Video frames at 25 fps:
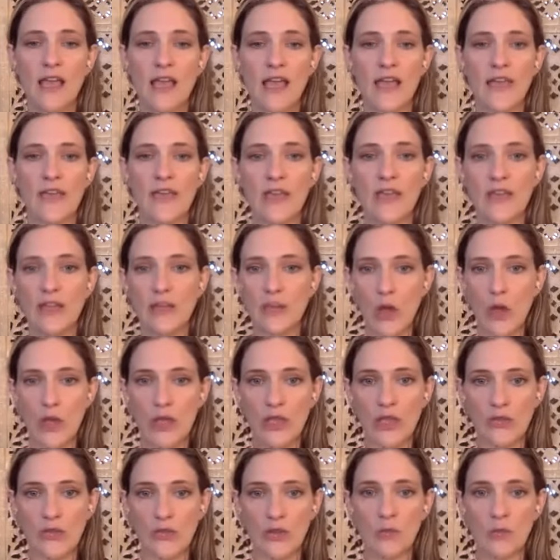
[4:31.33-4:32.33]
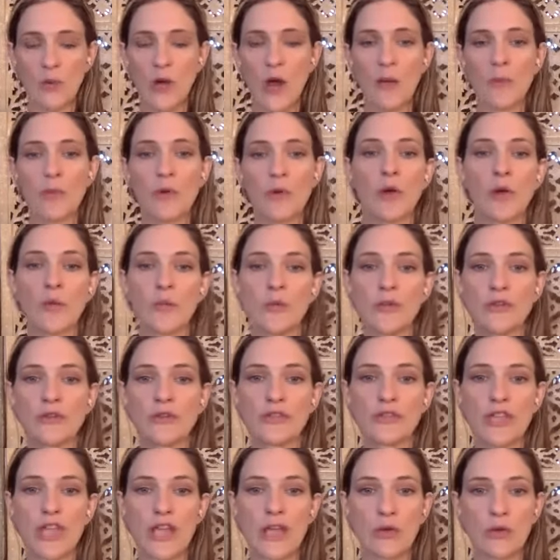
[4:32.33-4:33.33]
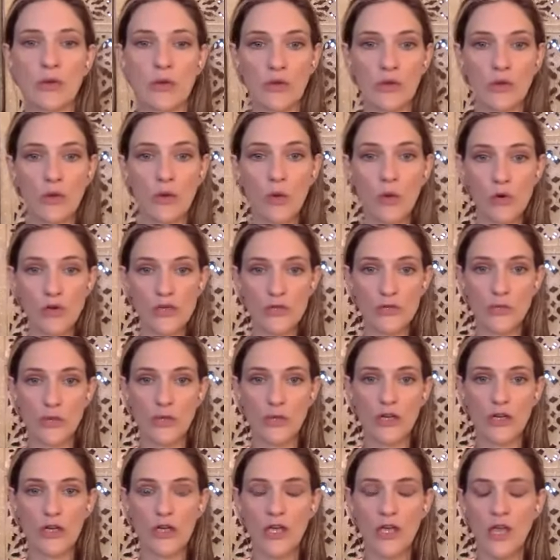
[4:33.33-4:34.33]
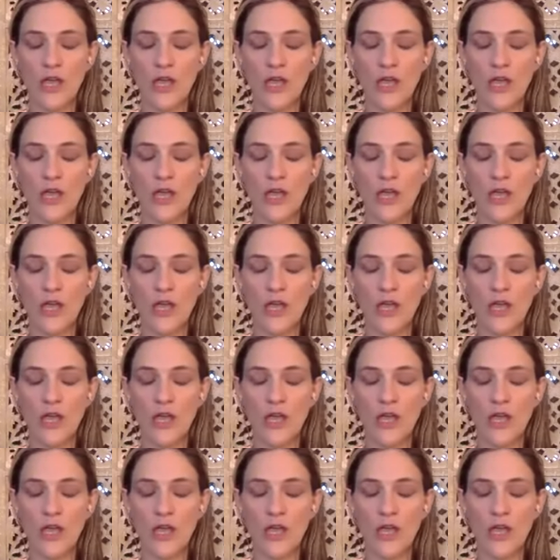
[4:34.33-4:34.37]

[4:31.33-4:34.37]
and then in the proper Open Your Channel coursework.